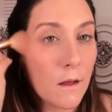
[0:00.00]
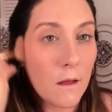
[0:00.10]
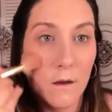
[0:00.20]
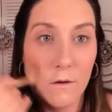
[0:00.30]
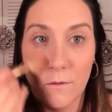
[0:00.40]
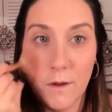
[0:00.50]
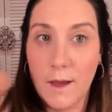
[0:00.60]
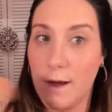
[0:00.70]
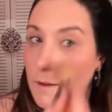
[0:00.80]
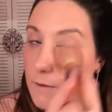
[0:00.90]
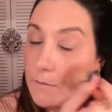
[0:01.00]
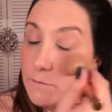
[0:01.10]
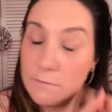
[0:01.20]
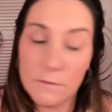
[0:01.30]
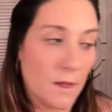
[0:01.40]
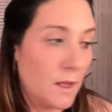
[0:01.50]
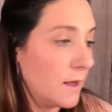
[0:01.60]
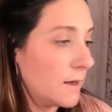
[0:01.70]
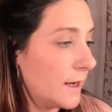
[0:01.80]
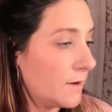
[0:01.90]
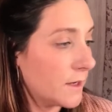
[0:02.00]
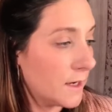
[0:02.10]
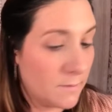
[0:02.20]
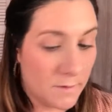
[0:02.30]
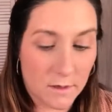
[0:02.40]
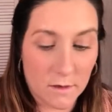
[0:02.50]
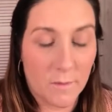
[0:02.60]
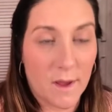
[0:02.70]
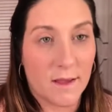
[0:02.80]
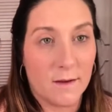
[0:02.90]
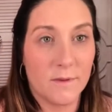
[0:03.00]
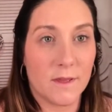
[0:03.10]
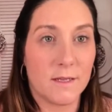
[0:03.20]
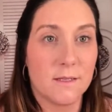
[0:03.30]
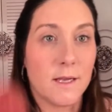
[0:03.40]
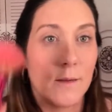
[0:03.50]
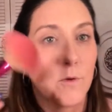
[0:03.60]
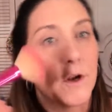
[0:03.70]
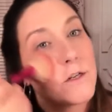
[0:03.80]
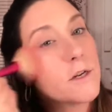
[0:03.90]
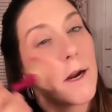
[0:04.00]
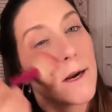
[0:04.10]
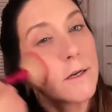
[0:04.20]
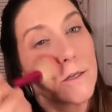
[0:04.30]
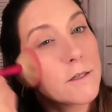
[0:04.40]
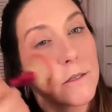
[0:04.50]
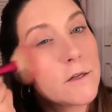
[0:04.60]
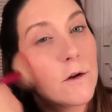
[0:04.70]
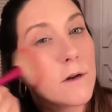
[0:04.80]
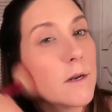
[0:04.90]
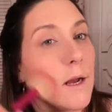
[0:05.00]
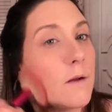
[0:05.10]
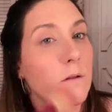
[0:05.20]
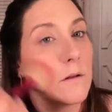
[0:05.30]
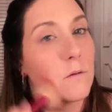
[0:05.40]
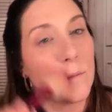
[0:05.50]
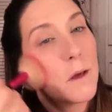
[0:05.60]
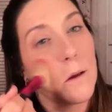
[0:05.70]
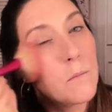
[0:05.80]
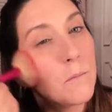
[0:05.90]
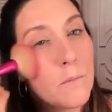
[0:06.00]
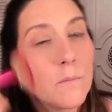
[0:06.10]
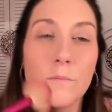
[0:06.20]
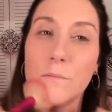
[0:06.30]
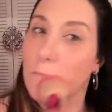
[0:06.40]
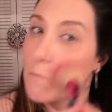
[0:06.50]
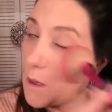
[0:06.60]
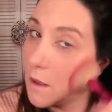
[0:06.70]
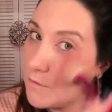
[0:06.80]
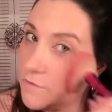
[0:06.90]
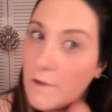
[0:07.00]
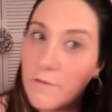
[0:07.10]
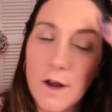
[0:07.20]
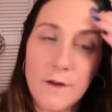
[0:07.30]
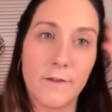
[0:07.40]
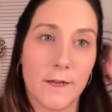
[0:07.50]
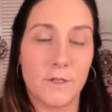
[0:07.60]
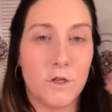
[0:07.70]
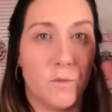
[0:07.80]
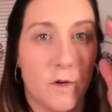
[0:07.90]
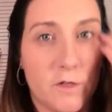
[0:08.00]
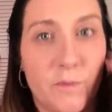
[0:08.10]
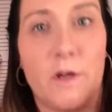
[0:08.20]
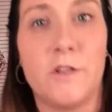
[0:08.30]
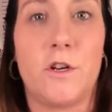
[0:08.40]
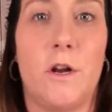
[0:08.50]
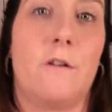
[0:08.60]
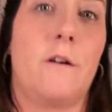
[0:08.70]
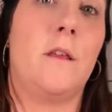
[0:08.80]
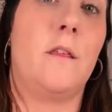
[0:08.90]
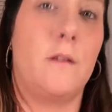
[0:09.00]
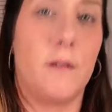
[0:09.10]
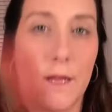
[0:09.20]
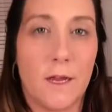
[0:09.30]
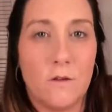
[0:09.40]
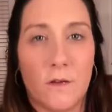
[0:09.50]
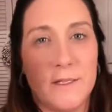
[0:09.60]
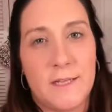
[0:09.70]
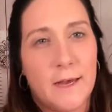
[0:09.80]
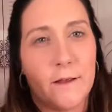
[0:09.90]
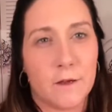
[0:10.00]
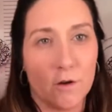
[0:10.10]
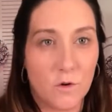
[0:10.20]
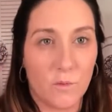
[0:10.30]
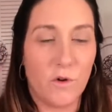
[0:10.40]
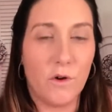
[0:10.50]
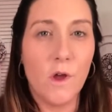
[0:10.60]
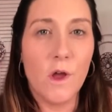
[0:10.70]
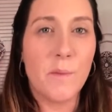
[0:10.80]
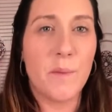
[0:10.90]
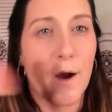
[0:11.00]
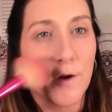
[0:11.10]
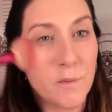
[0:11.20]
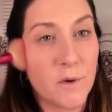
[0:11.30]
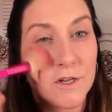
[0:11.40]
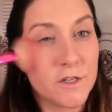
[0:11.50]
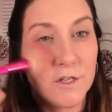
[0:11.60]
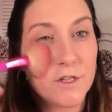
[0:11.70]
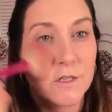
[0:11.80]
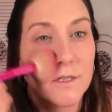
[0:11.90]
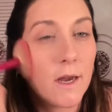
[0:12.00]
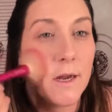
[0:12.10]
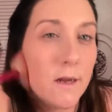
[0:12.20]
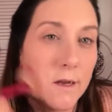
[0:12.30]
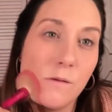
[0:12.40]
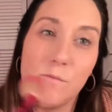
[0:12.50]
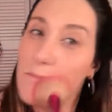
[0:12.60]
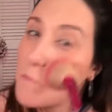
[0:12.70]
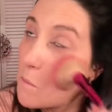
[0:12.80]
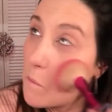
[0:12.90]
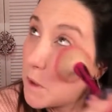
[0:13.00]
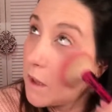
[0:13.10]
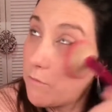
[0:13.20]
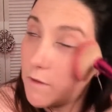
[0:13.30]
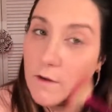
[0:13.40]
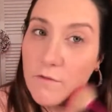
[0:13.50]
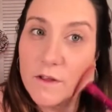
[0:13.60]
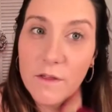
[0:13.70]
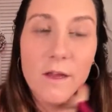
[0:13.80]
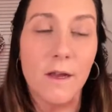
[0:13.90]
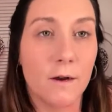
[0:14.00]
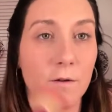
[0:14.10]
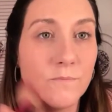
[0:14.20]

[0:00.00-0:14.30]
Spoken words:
Okay. Now, again, I'm going to go back in with that same brush and kind of just tone it down a little bit. If you ever have like too much blush on or anything like that, you can take like a normal powder brush and just kind of even everything out.